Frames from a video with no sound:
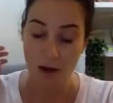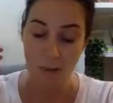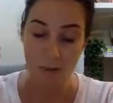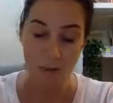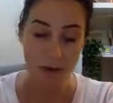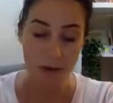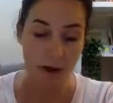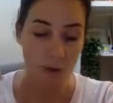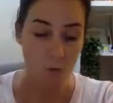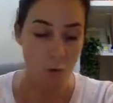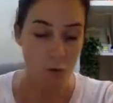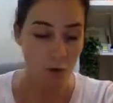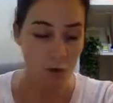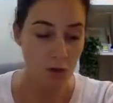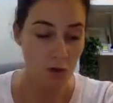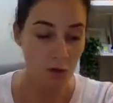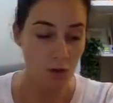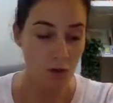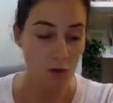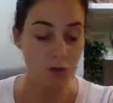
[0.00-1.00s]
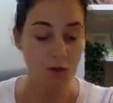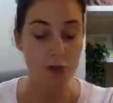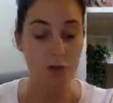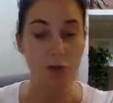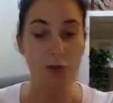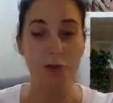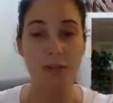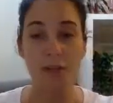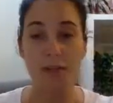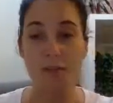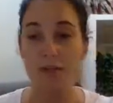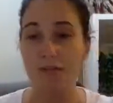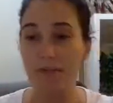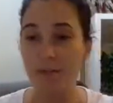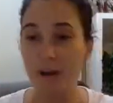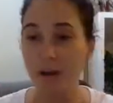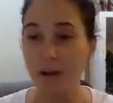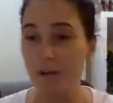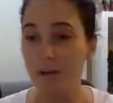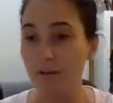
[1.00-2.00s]
But I want you to, in the
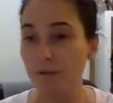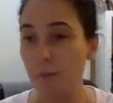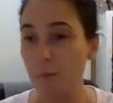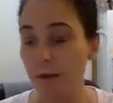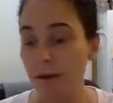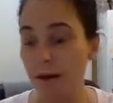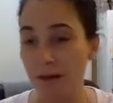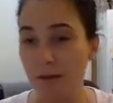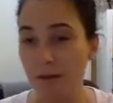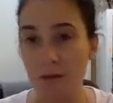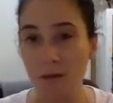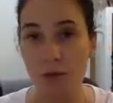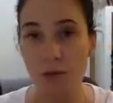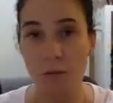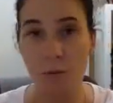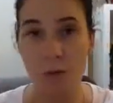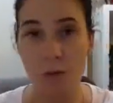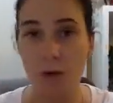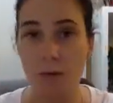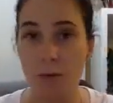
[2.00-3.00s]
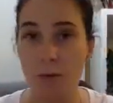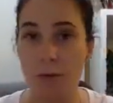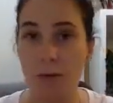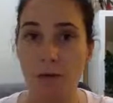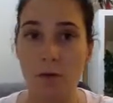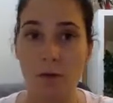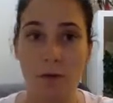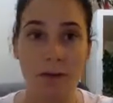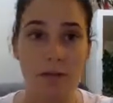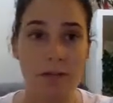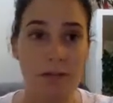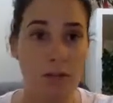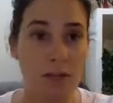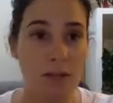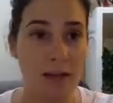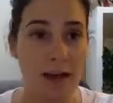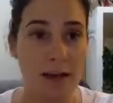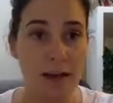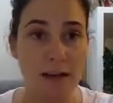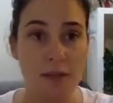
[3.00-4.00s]
front of whatever you work with, or if you
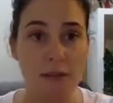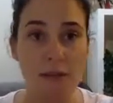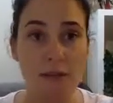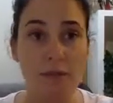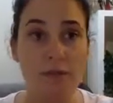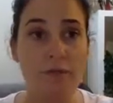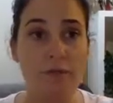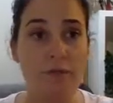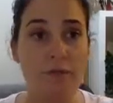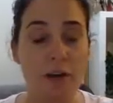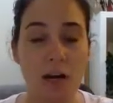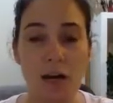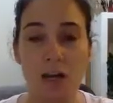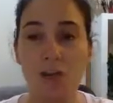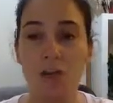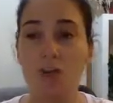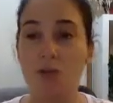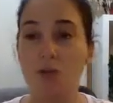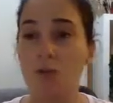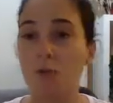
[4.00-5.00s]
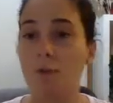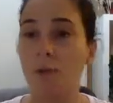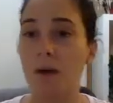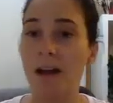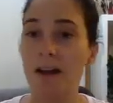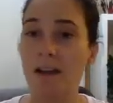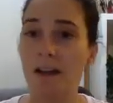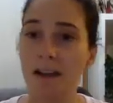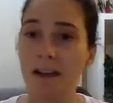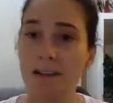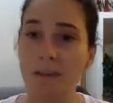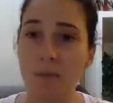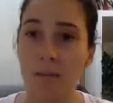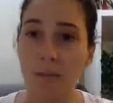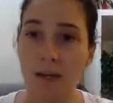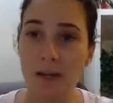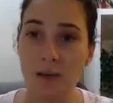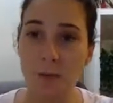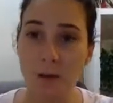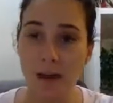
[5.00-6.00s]
tack it to your fridge or right next to
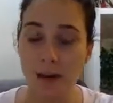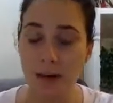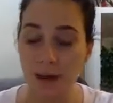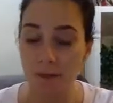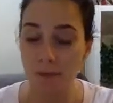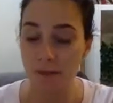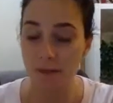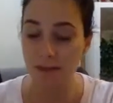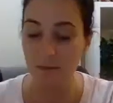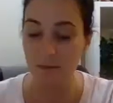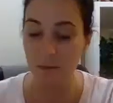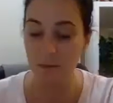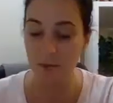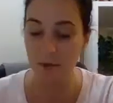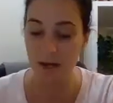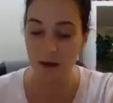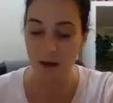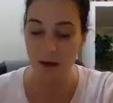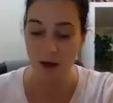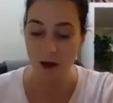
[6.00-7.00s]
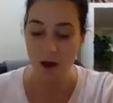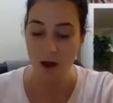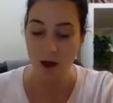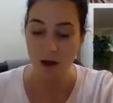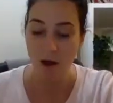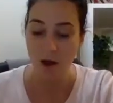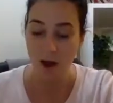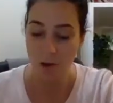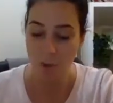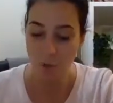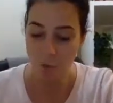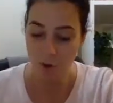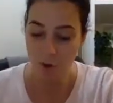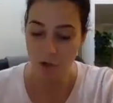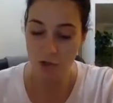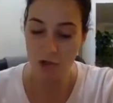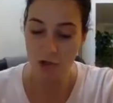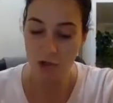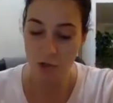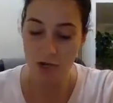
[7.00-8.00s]
where you wake up in the morning, I
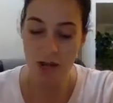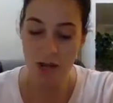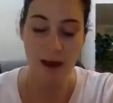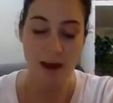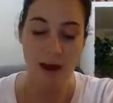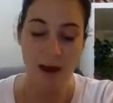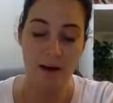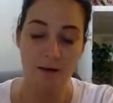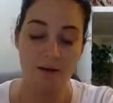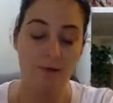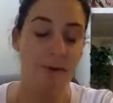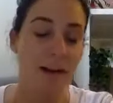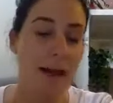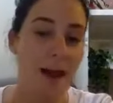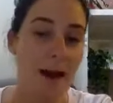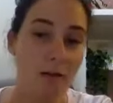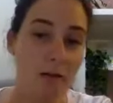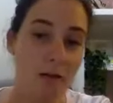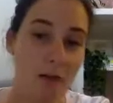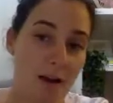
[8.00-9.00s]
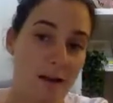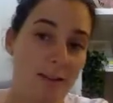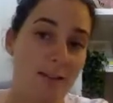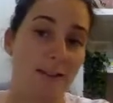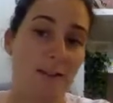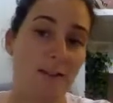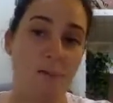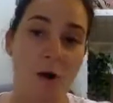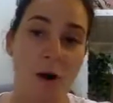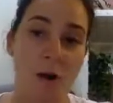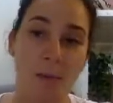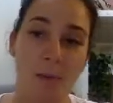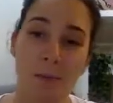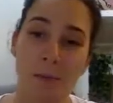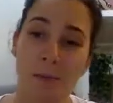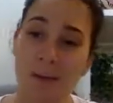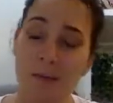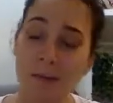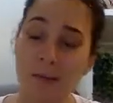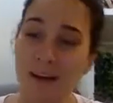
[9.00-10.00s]
want you to have outlined in
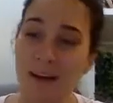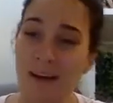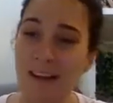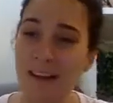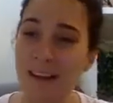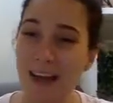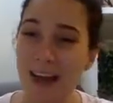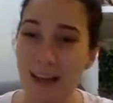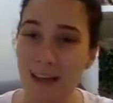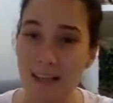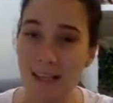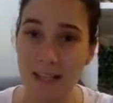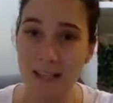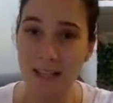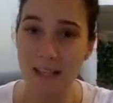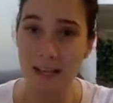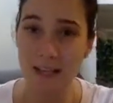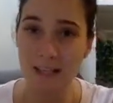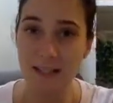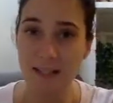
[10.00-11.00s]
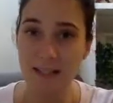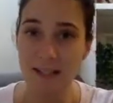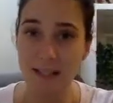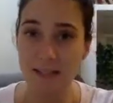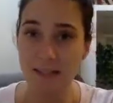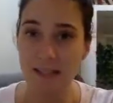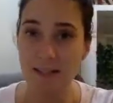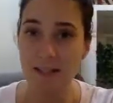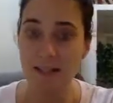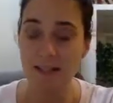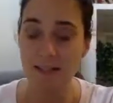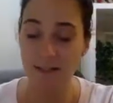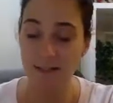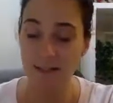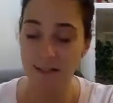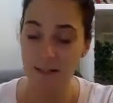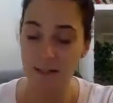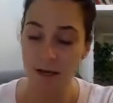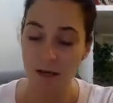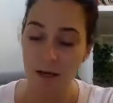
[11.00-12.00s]
probably about 8 to 10
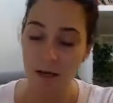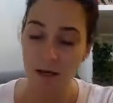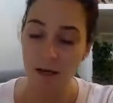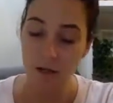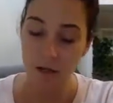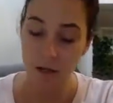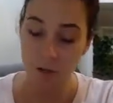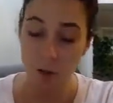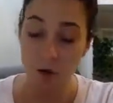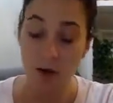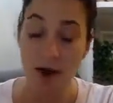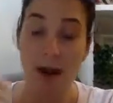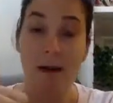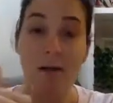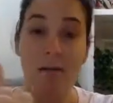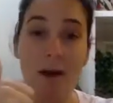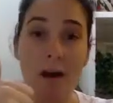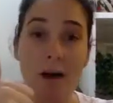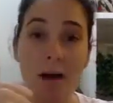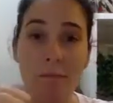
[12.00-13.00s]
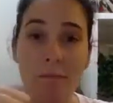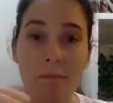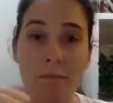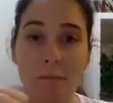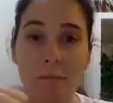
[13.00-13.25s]
sentences your outcome,